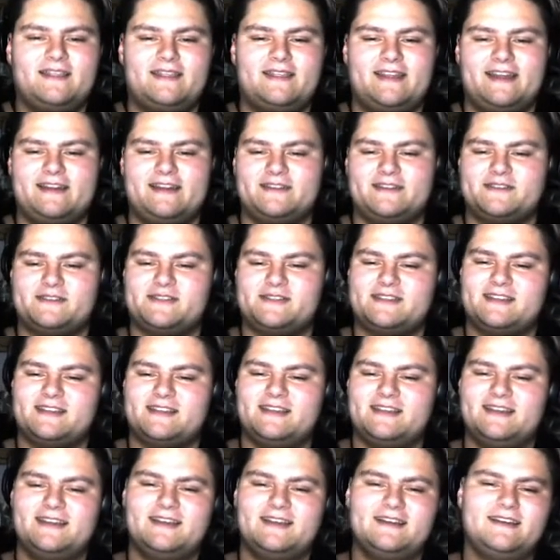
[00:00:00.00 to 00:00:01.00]
There's
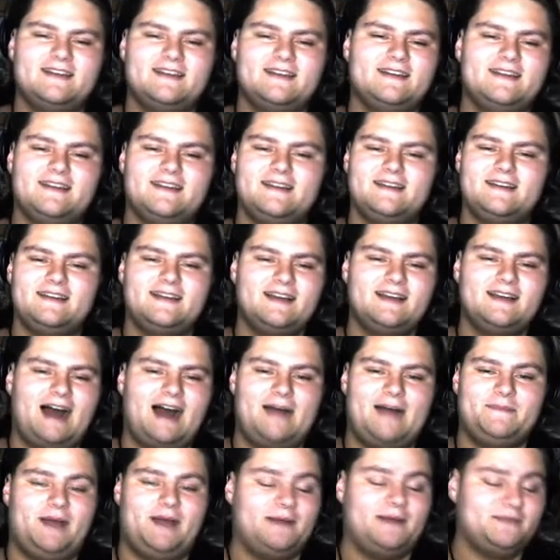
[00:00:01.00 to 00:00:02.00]

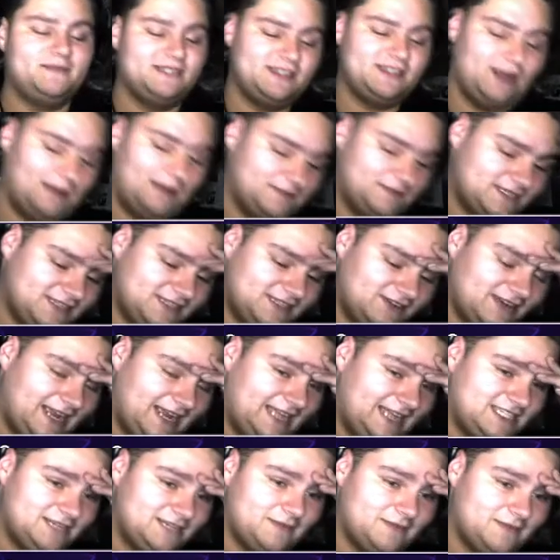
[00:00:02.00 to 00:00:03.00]
I'm still
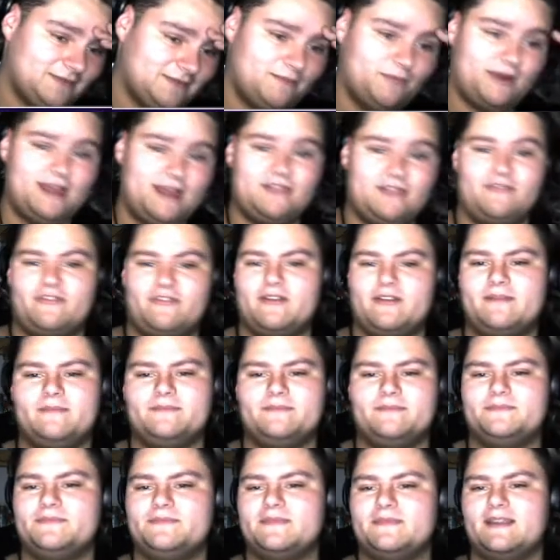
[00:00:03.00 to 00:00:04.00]
catching my breath
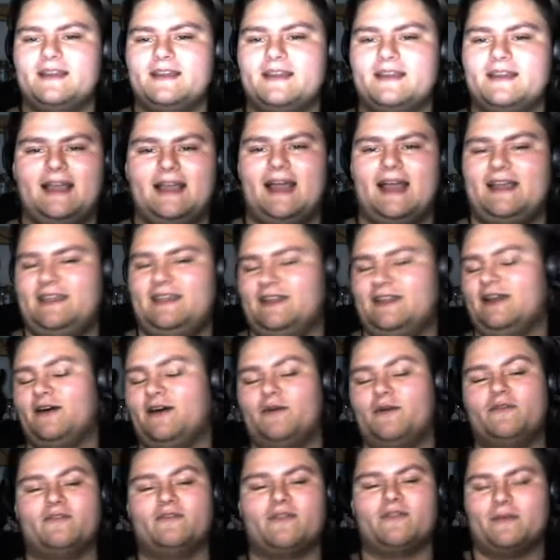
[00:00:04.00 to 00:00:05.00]
from
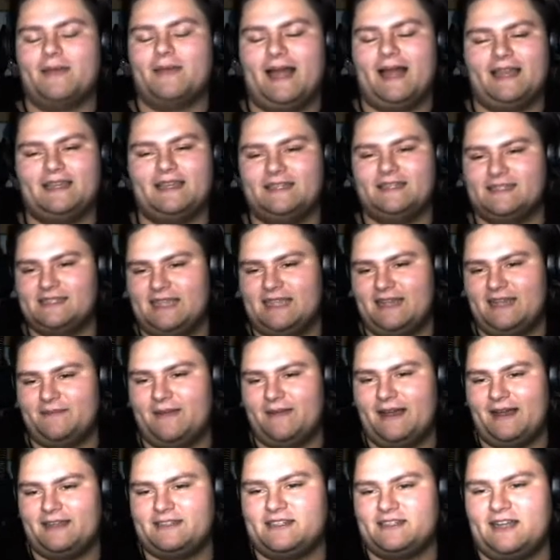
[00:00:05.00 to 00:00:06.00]
from that insane
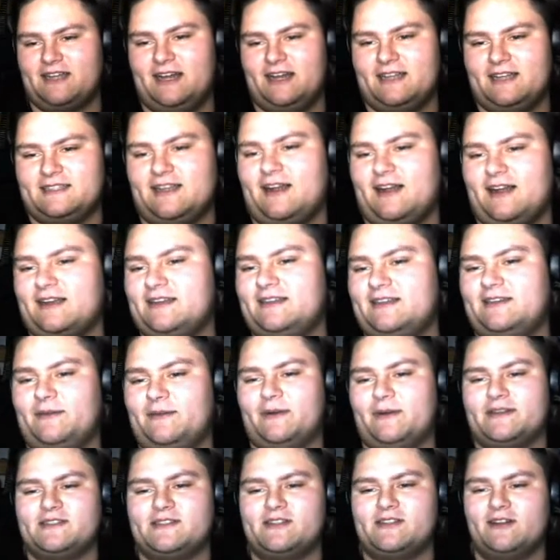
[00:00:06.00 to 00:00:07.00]
match. Taka, do
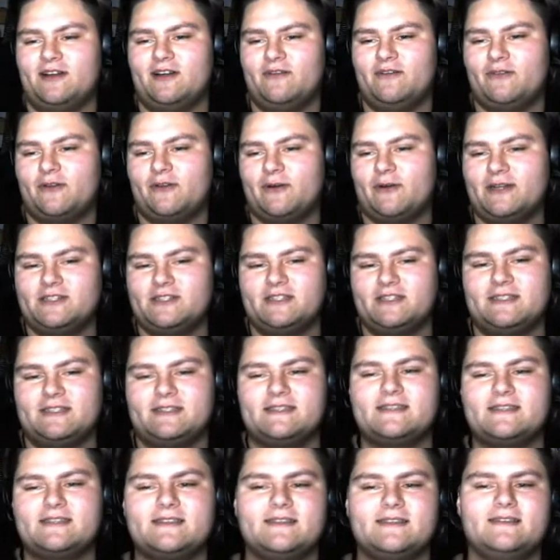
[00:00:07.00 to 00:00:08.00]
you want to start off with
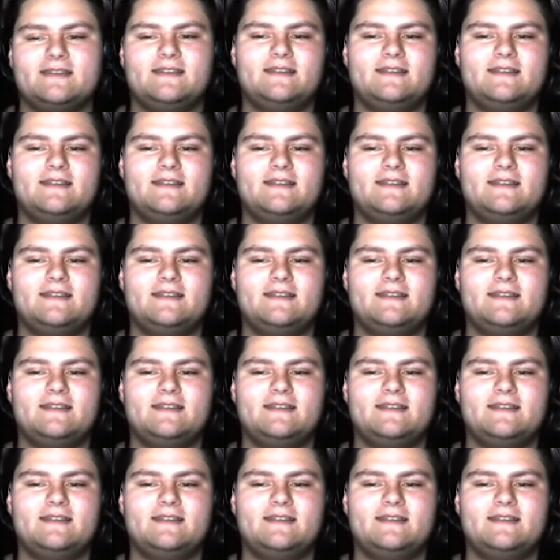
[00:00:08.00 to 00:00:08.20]
questions?